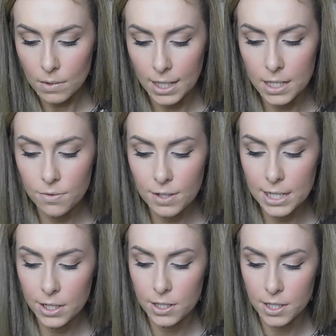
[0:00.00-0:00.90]
And it's
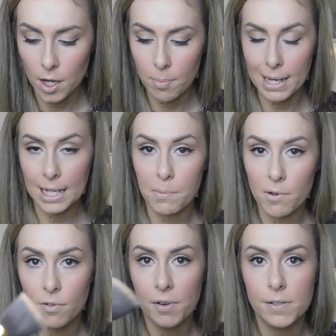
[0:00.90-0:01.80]
really good to go back in
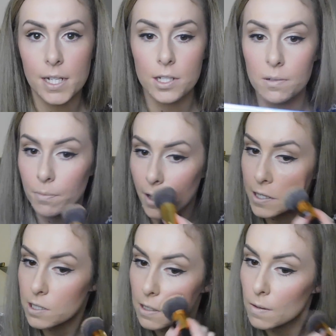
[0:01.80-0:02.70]
with a foundation
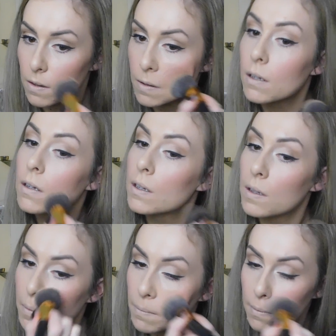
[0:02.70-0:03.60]
brush
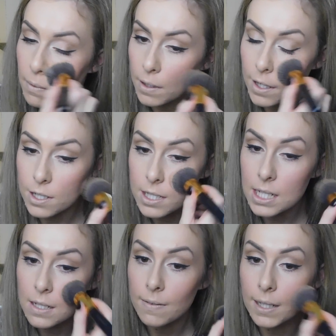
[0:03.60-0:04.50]
and just
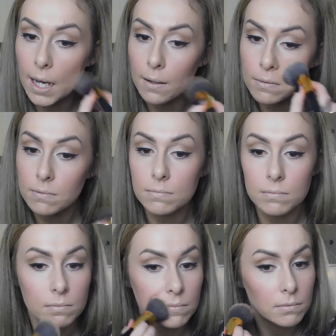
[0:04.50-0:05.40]
even out
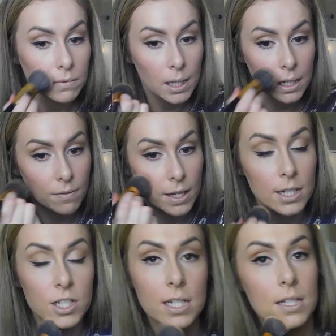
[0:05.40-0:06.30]
any of the
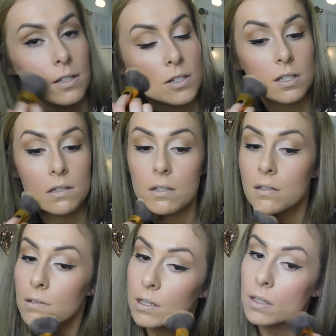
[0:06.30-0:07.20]
edges and just
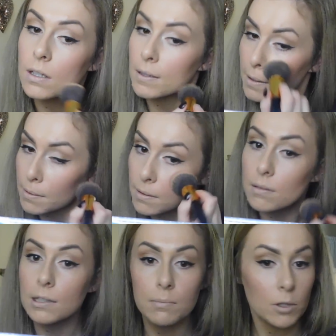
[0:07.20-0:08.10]

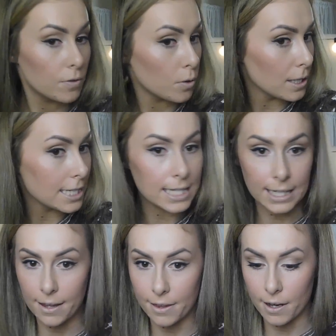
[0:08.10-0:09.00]
move it all in
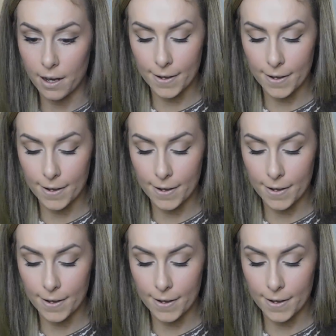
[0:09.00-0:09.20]
together.